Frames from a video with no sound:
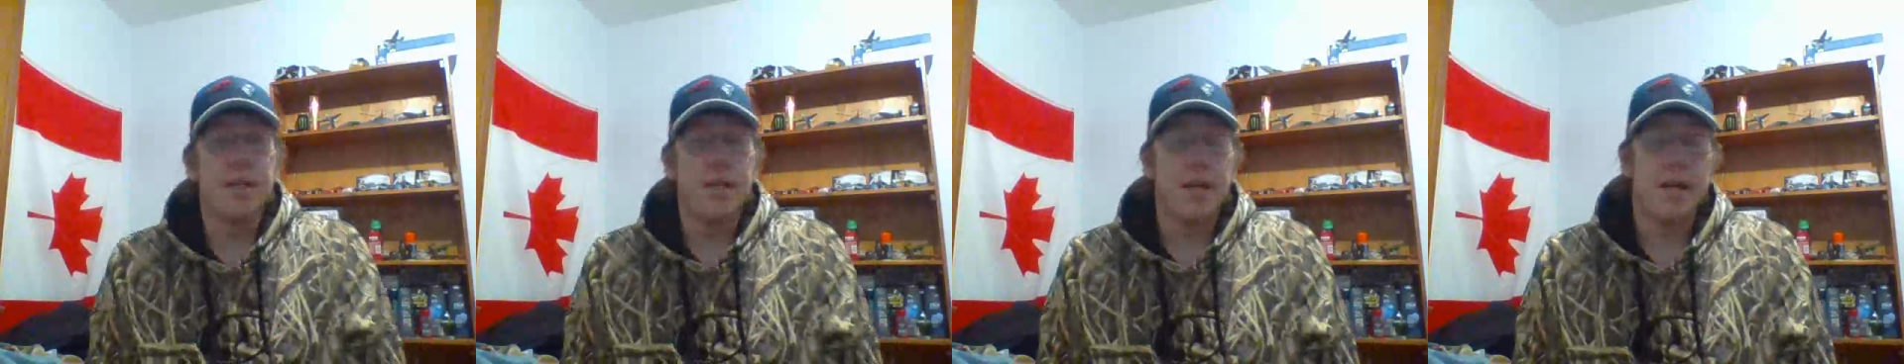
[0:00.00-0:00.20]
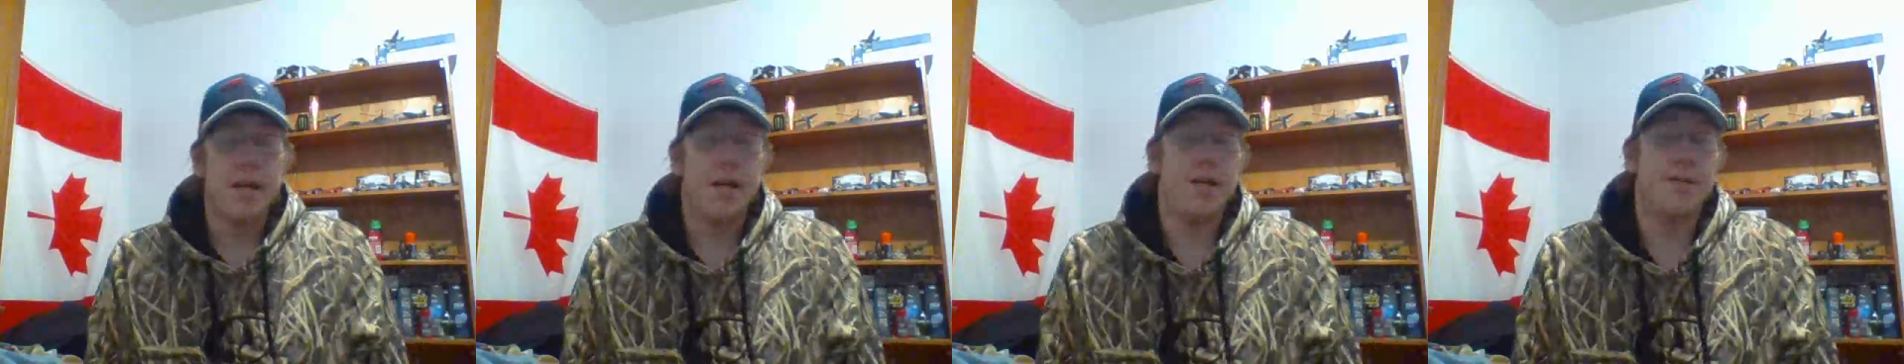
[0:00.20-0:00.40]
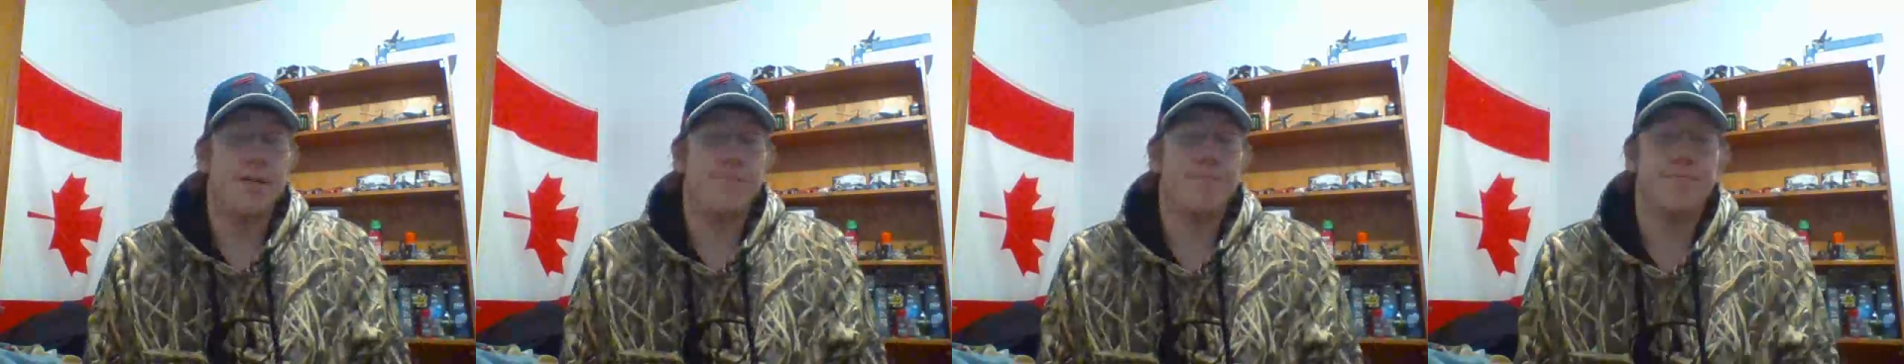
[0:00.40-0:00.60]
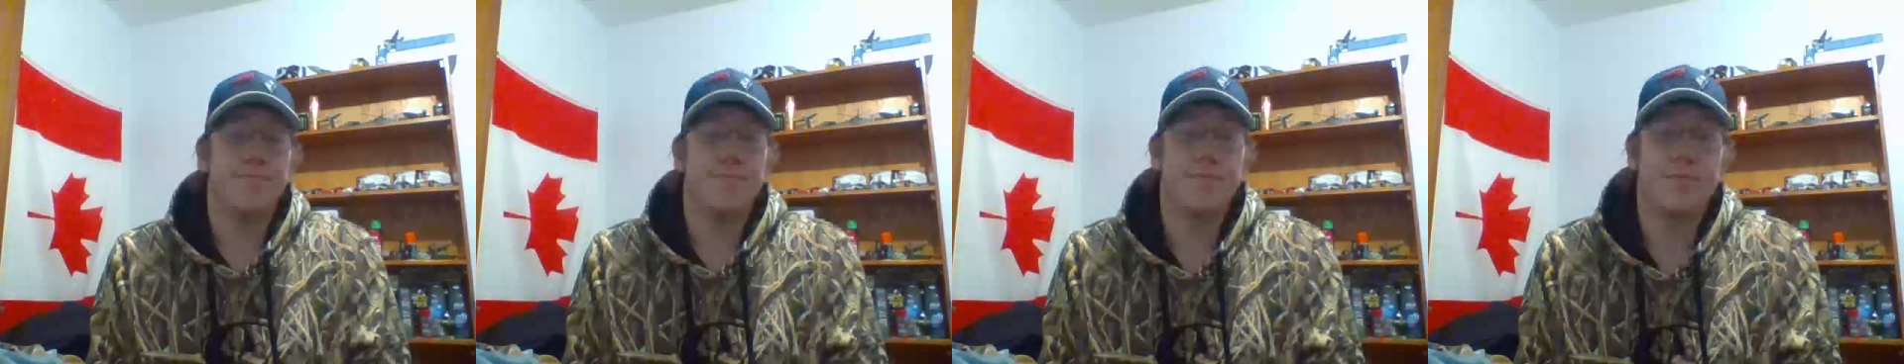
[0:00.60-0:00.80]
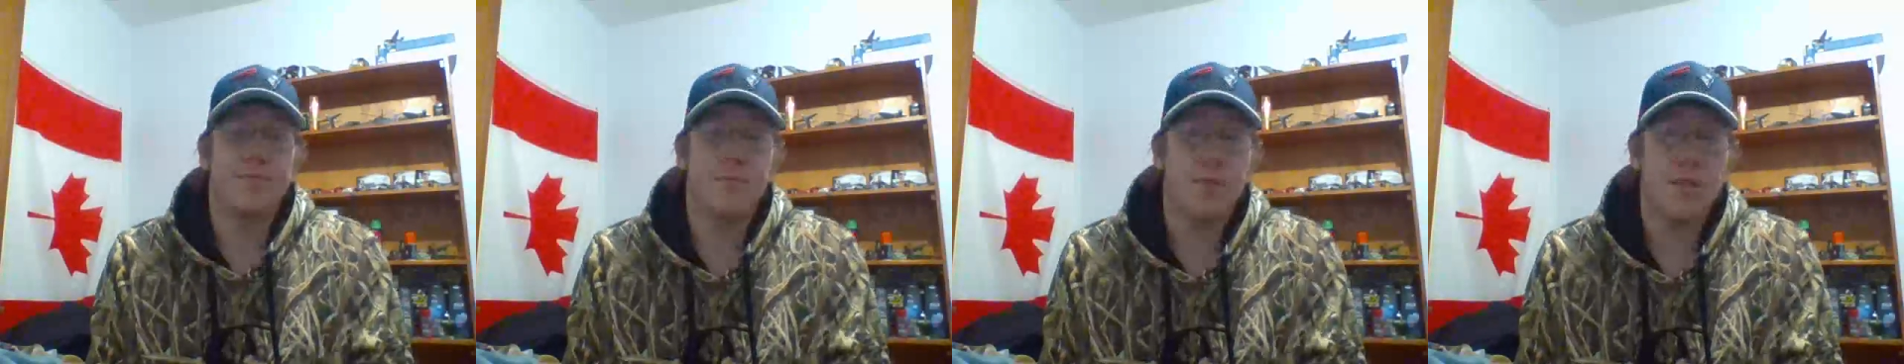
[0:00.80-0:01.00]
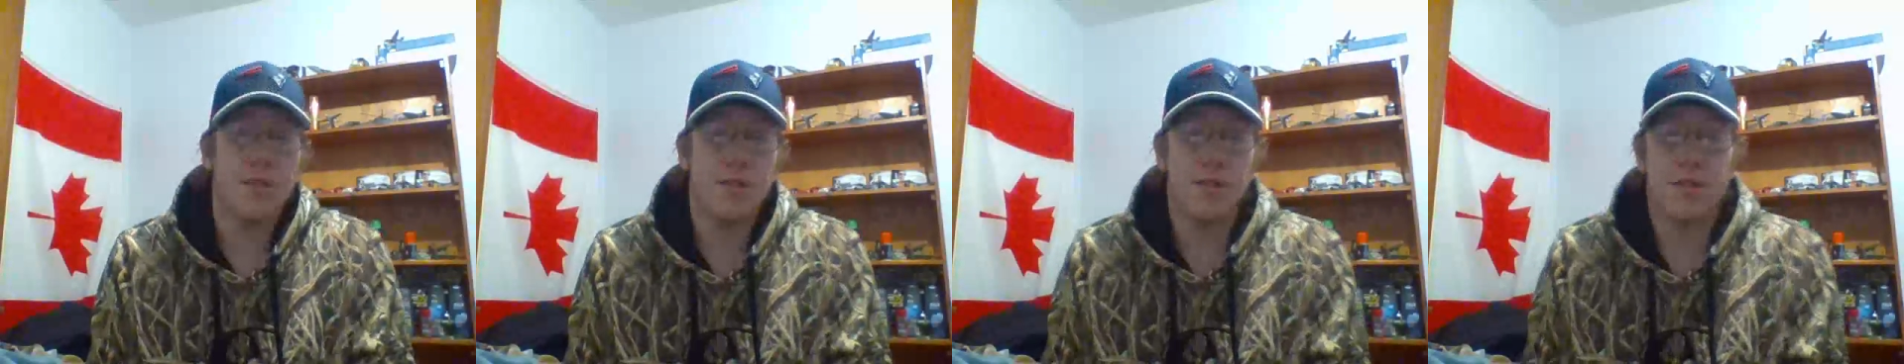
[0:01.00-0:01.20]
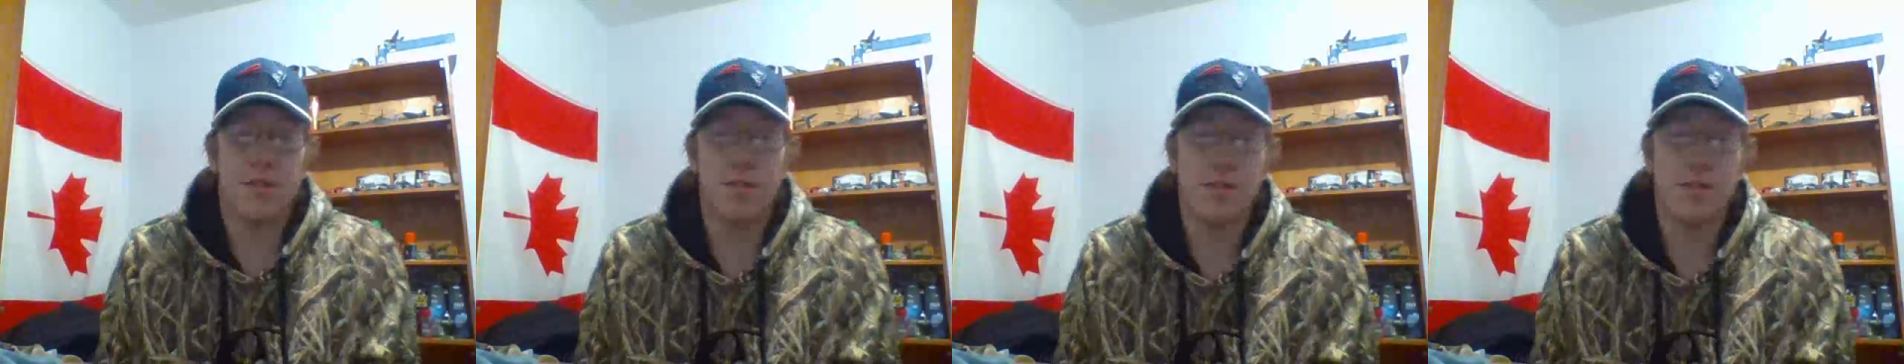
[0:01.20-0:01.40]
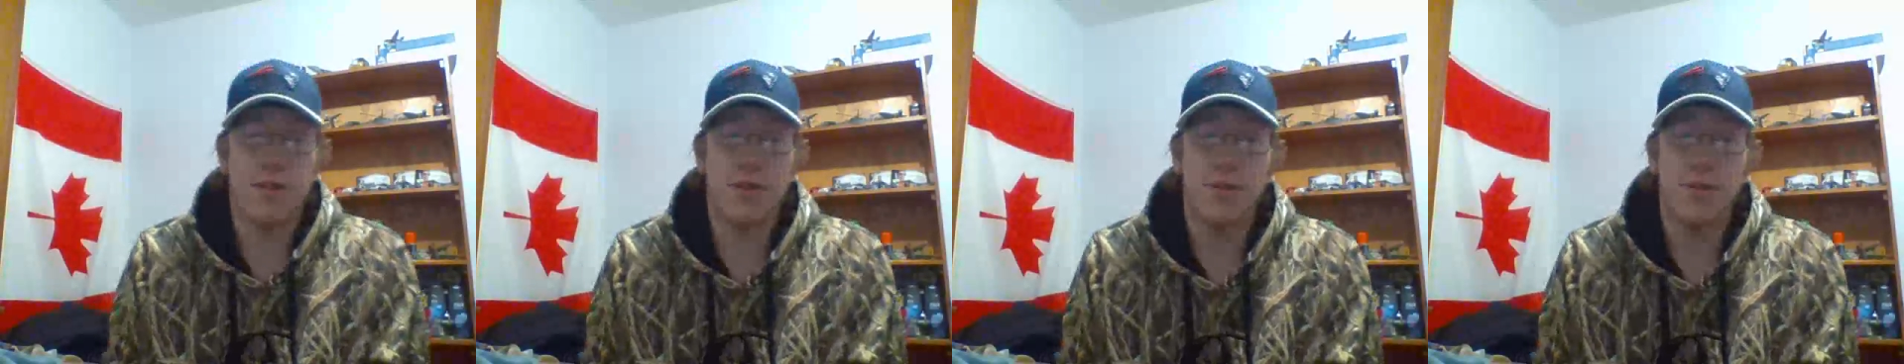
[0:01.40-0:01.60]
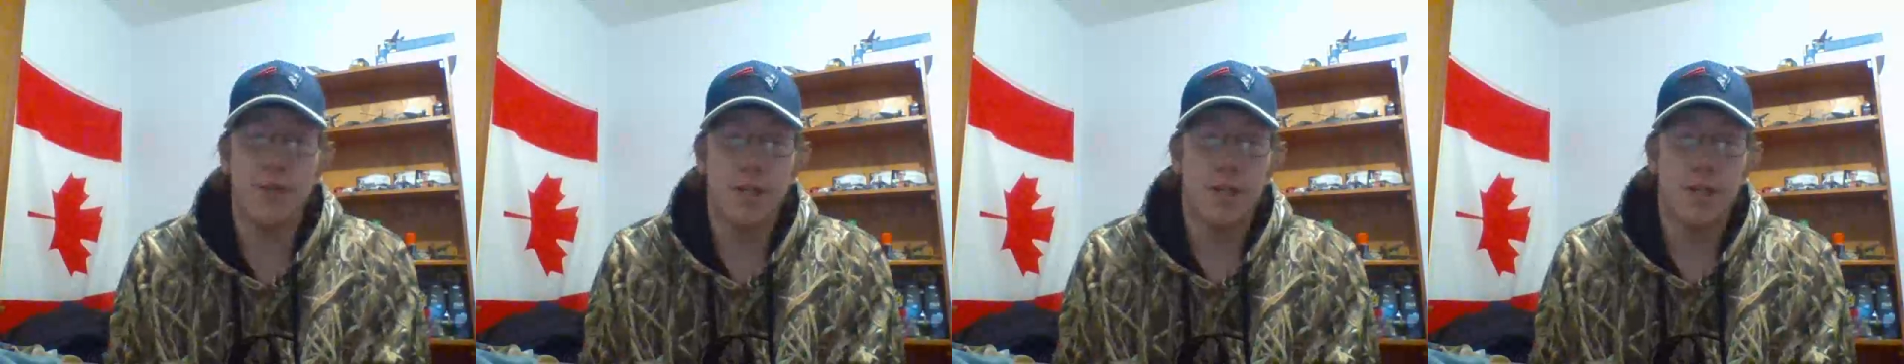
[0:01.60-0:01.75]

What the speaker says: Um, so